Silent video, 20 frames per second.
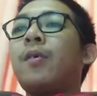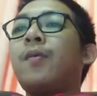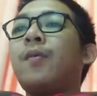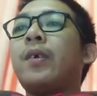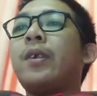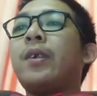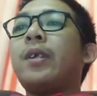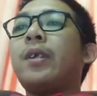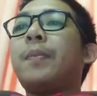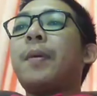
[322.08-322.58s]

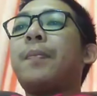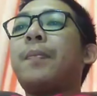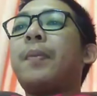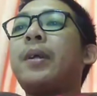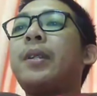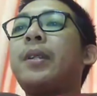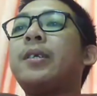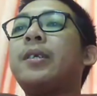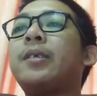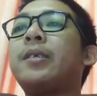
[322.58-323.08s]
For the
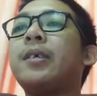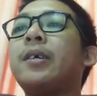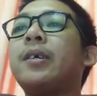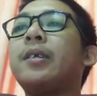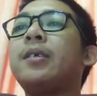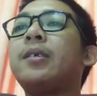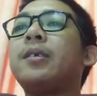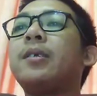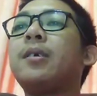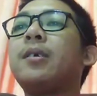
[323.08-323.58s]
paper
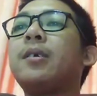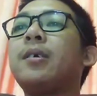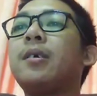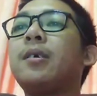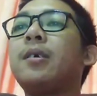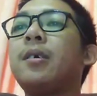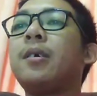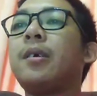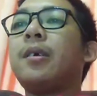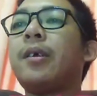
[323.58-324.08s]
distance
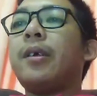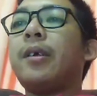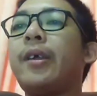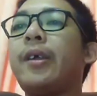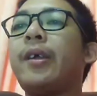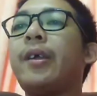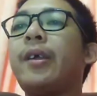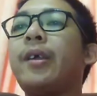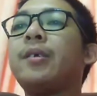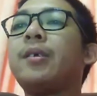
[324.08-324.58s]

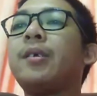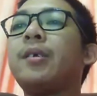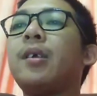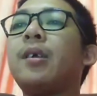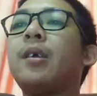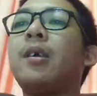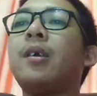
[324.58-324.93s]
is